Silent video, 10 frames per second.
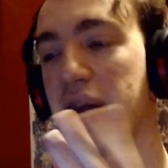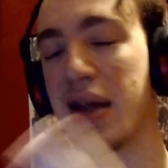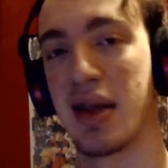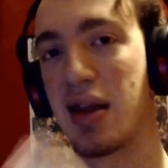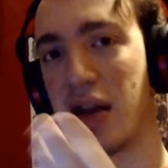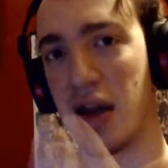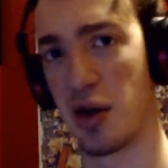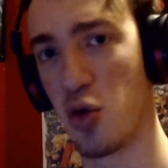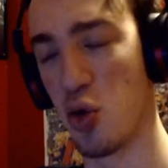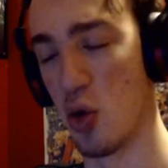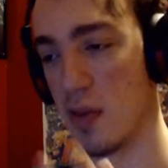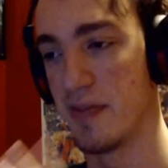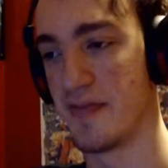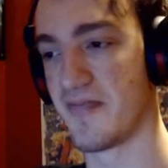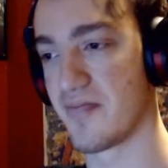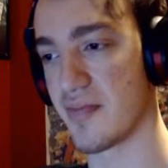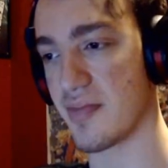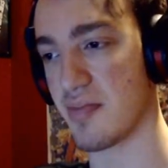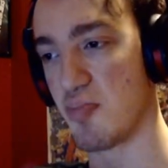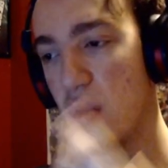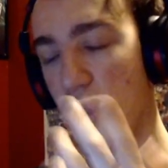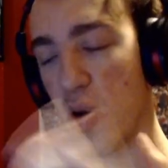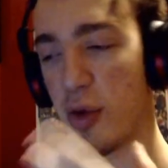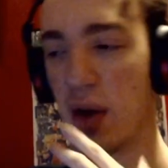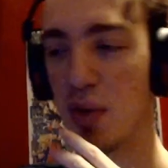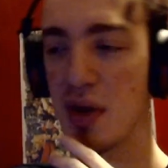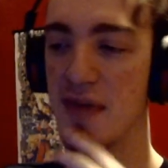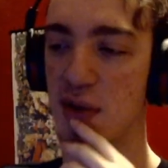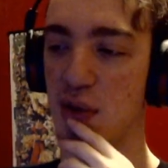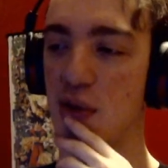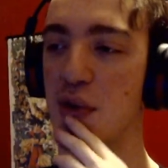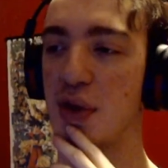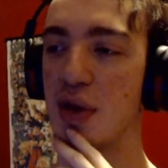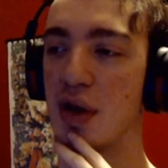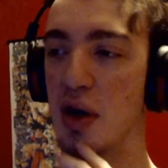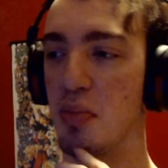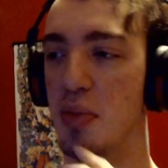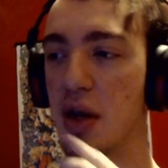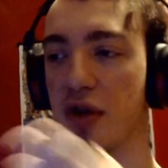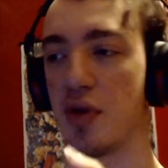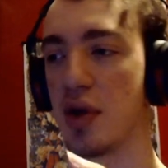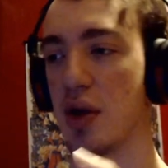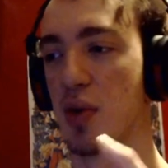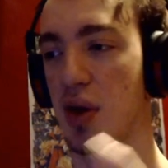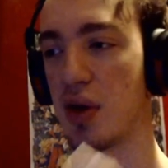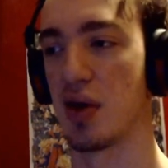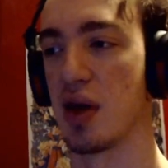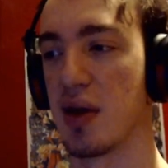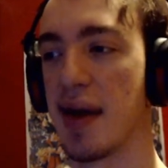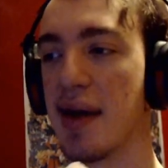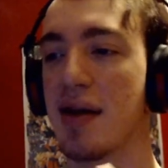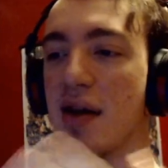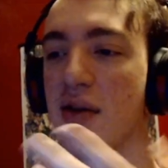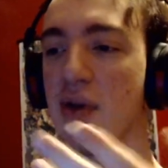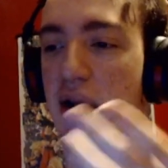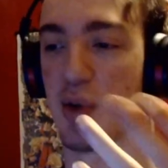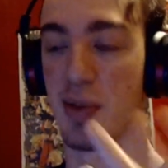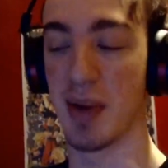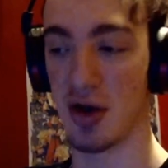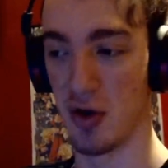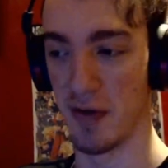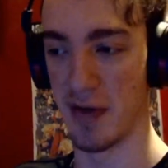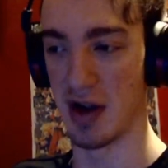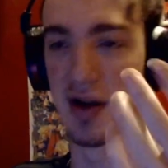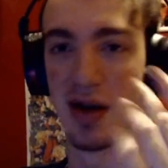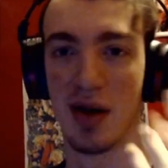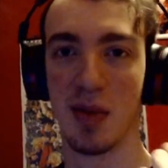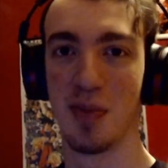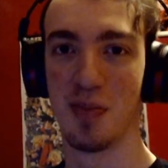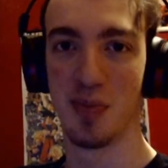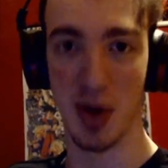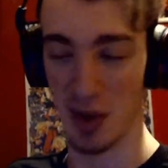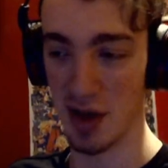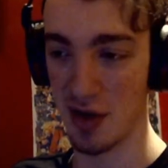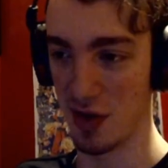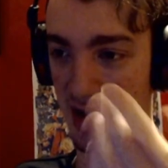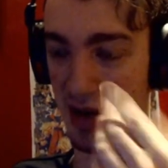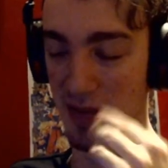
It's like it's cool. So that was something that was always interesting. Was like seeing that, right? It was a bit goofy, but it was interesting.